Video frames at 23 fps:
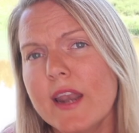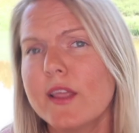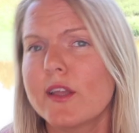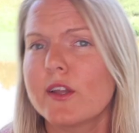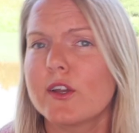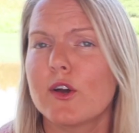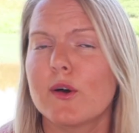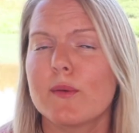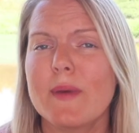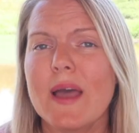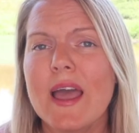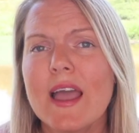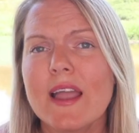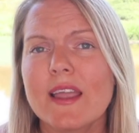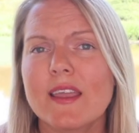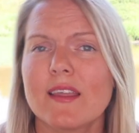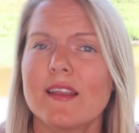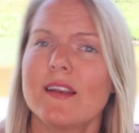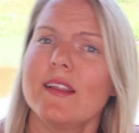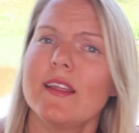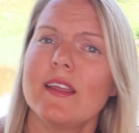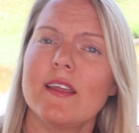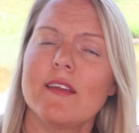and go back
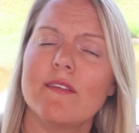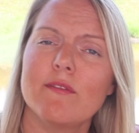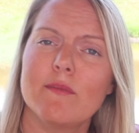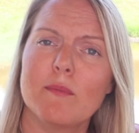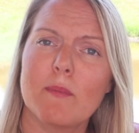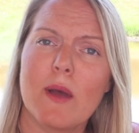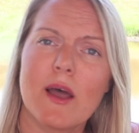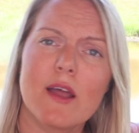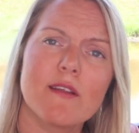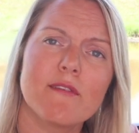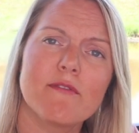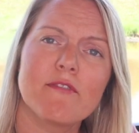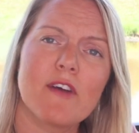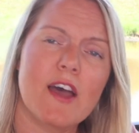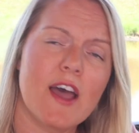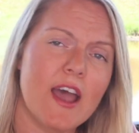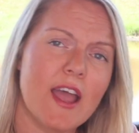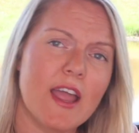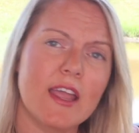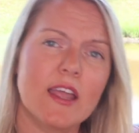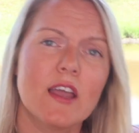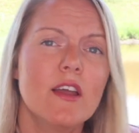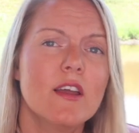and hit
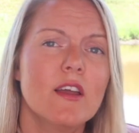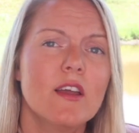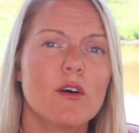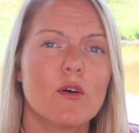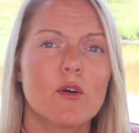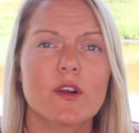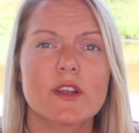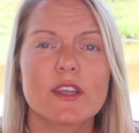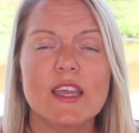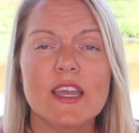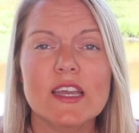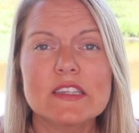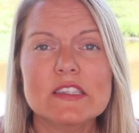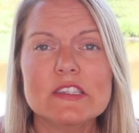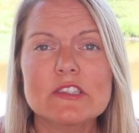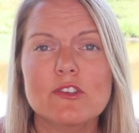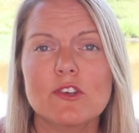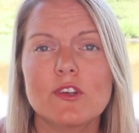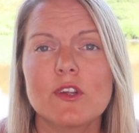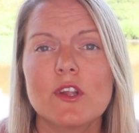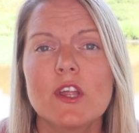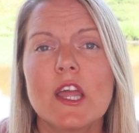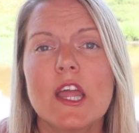modify or
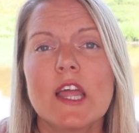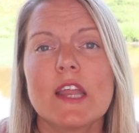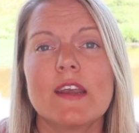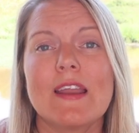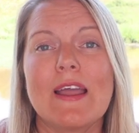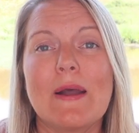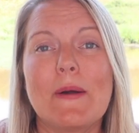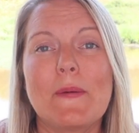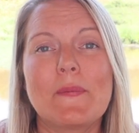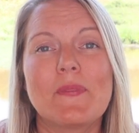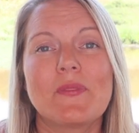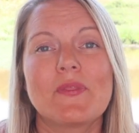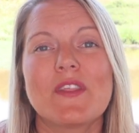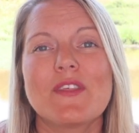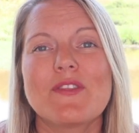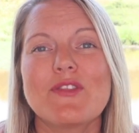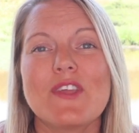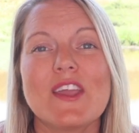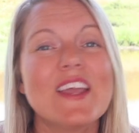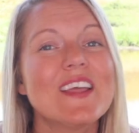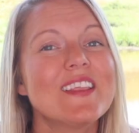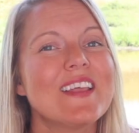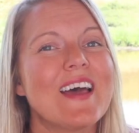cancel. Now, the
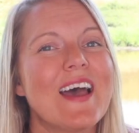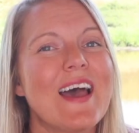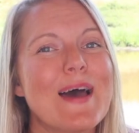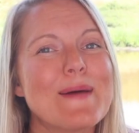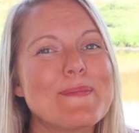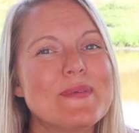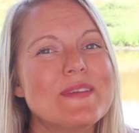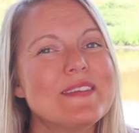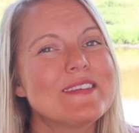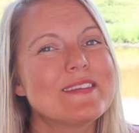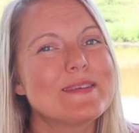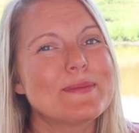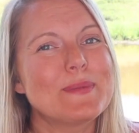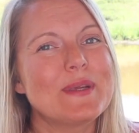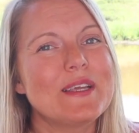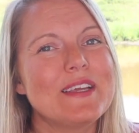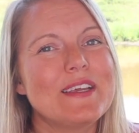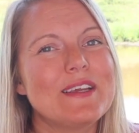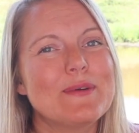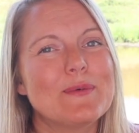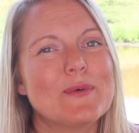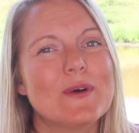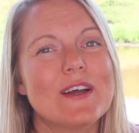thing that happened to
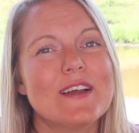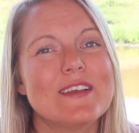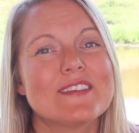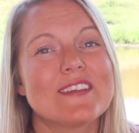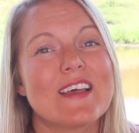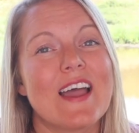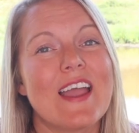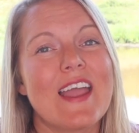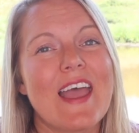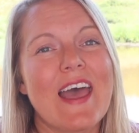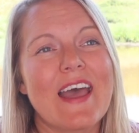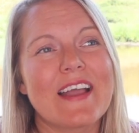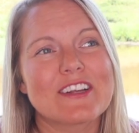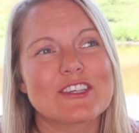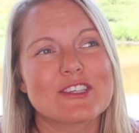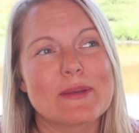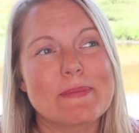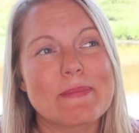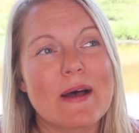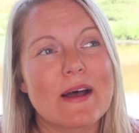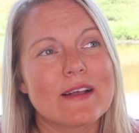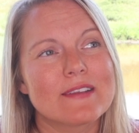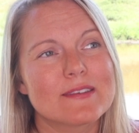me was I
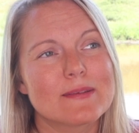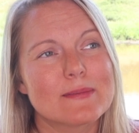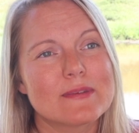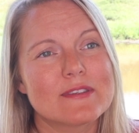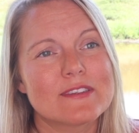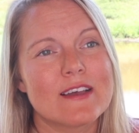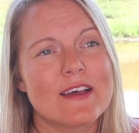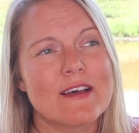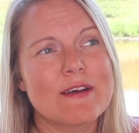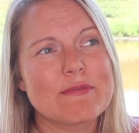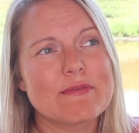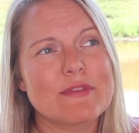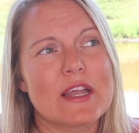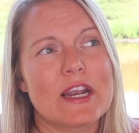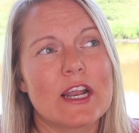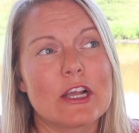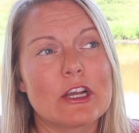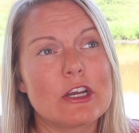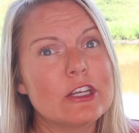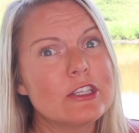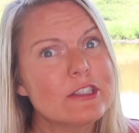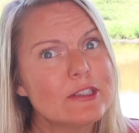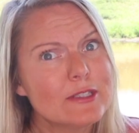actually bought some stuff that I
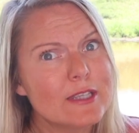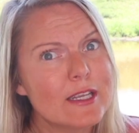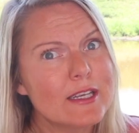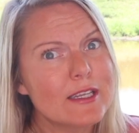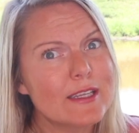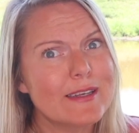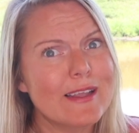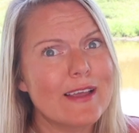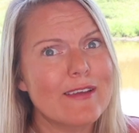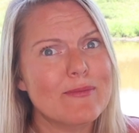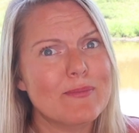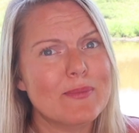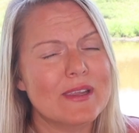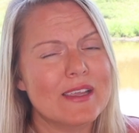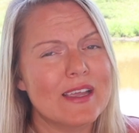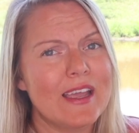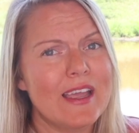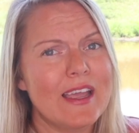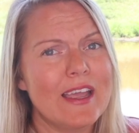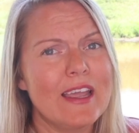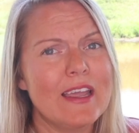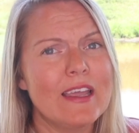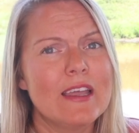couldn't send in
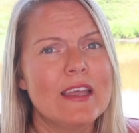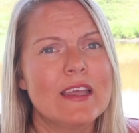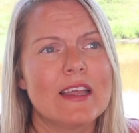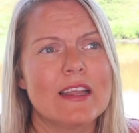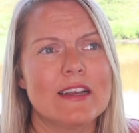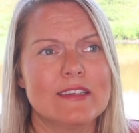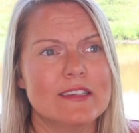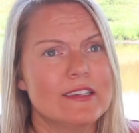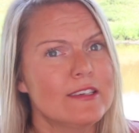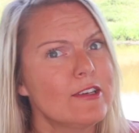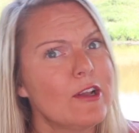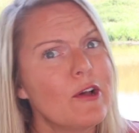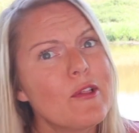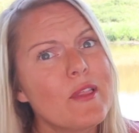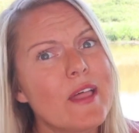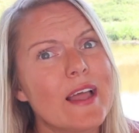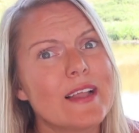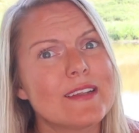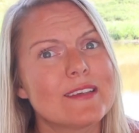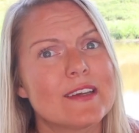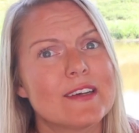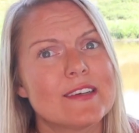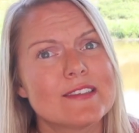FBA. Didn't know
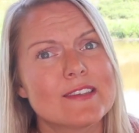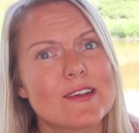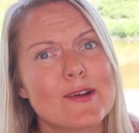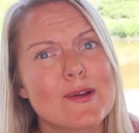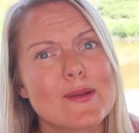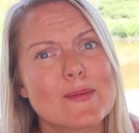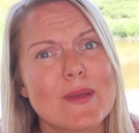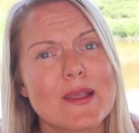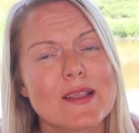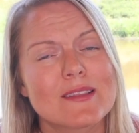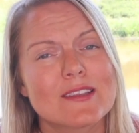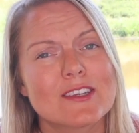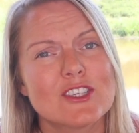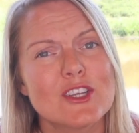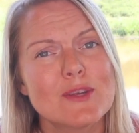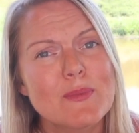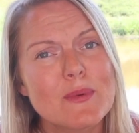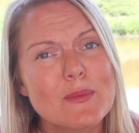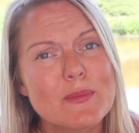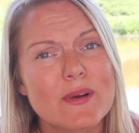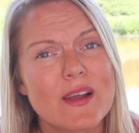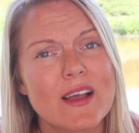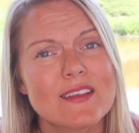that till I started to make the
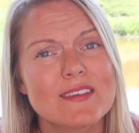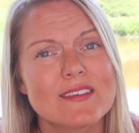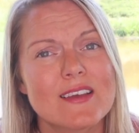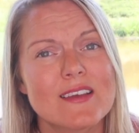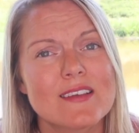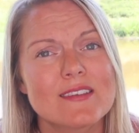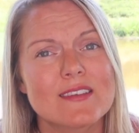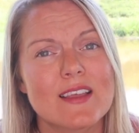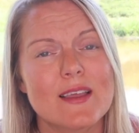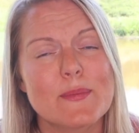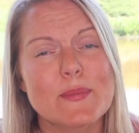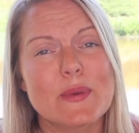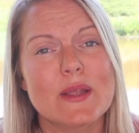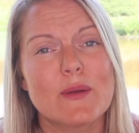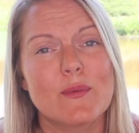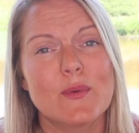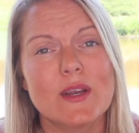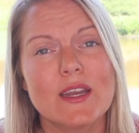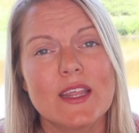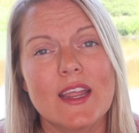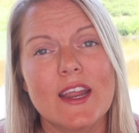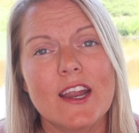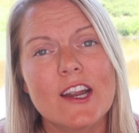shipping process, but
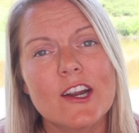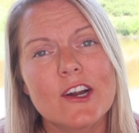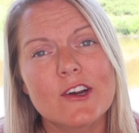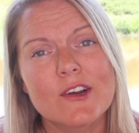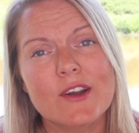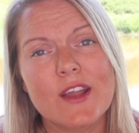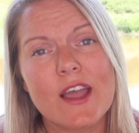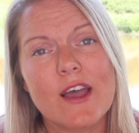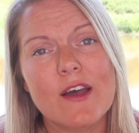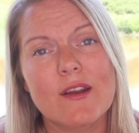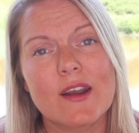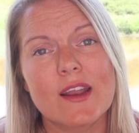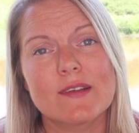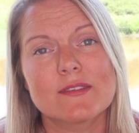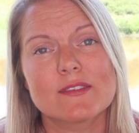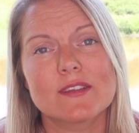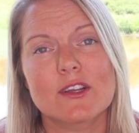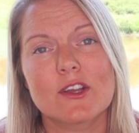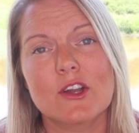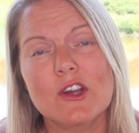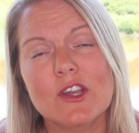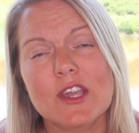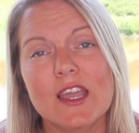when it errored out, I was
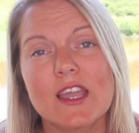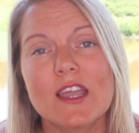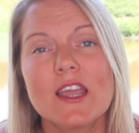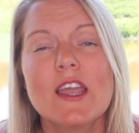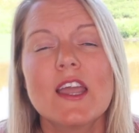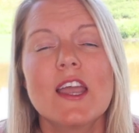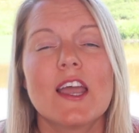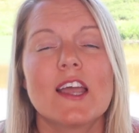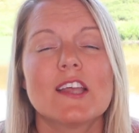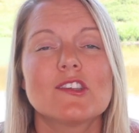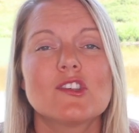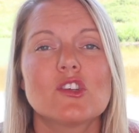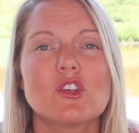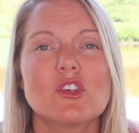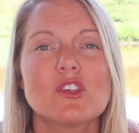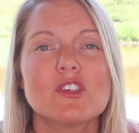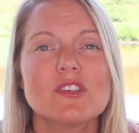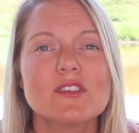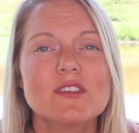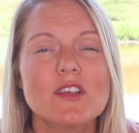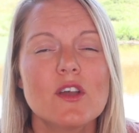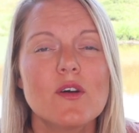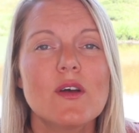like, okay. And so you
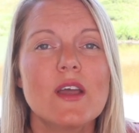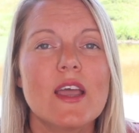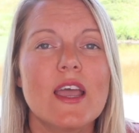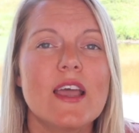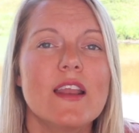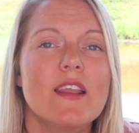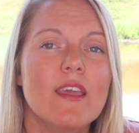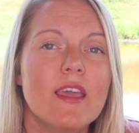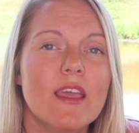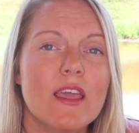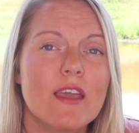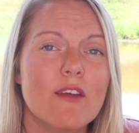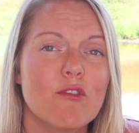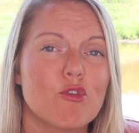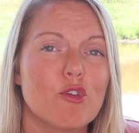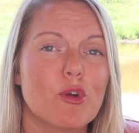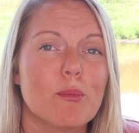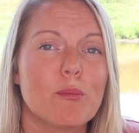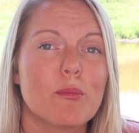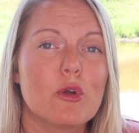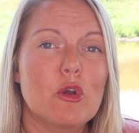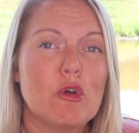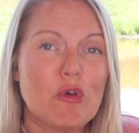just go ahead and hit
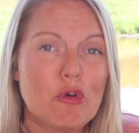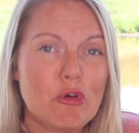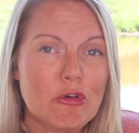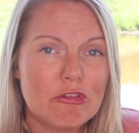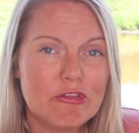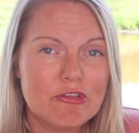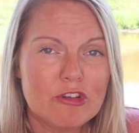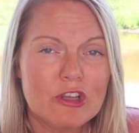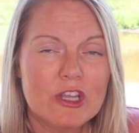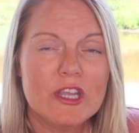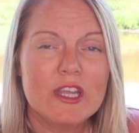remove,